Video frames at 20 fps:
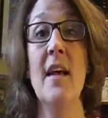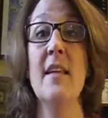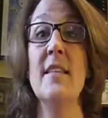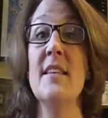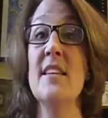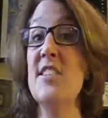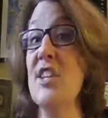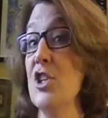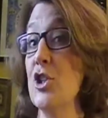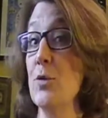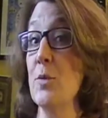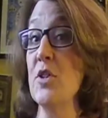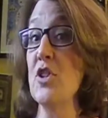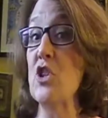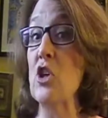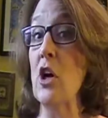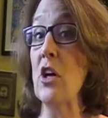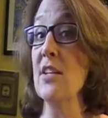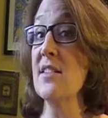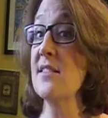The teacher would
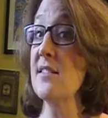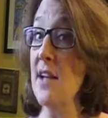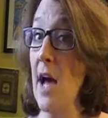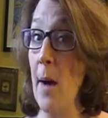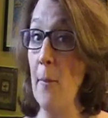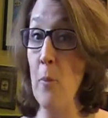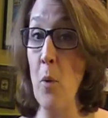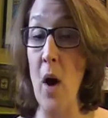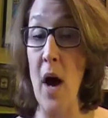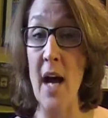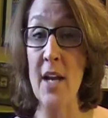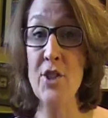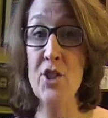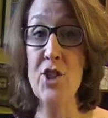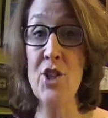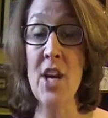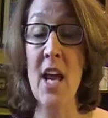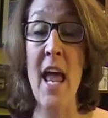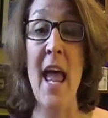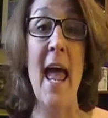start a
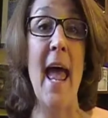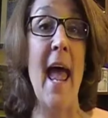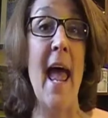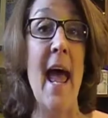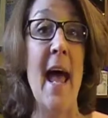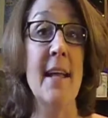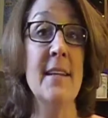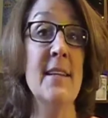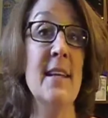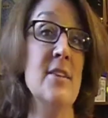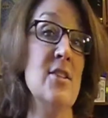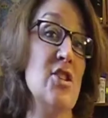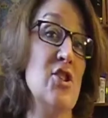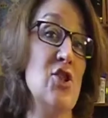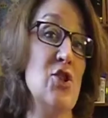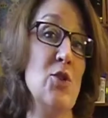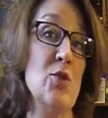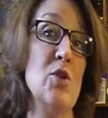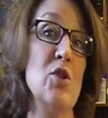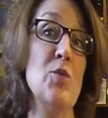stopwatch and the
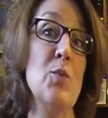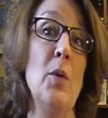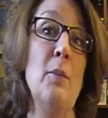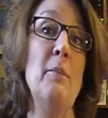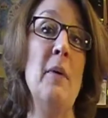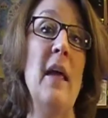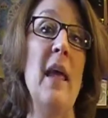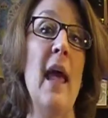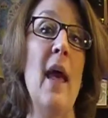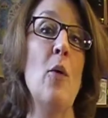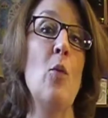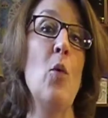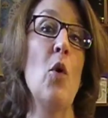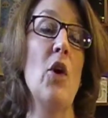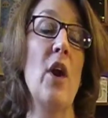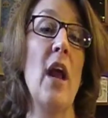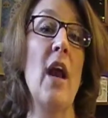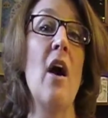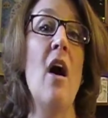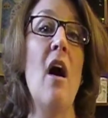students would begin
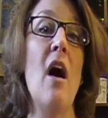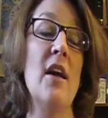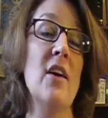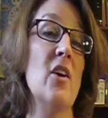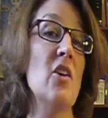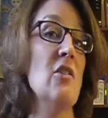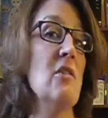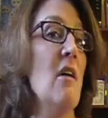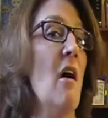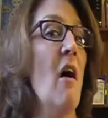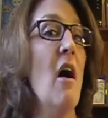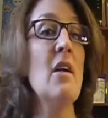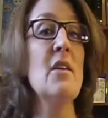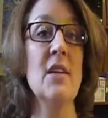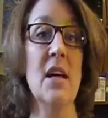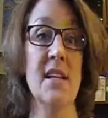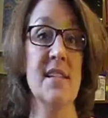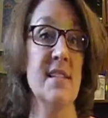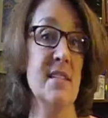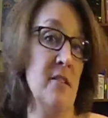working on a long
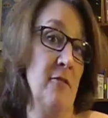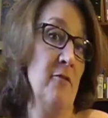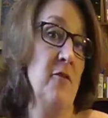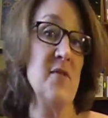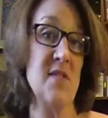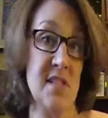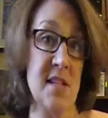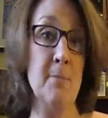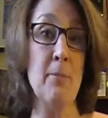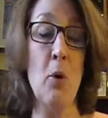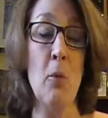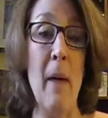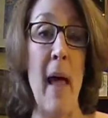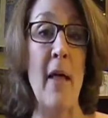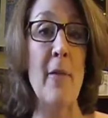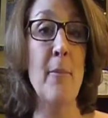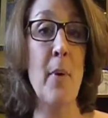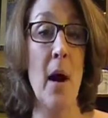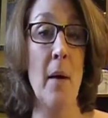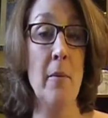list of simple
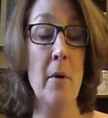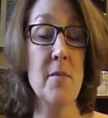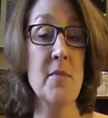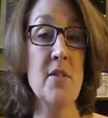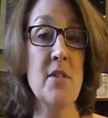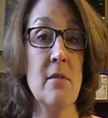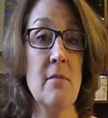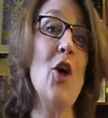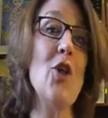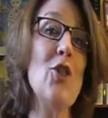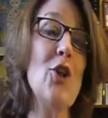math problems.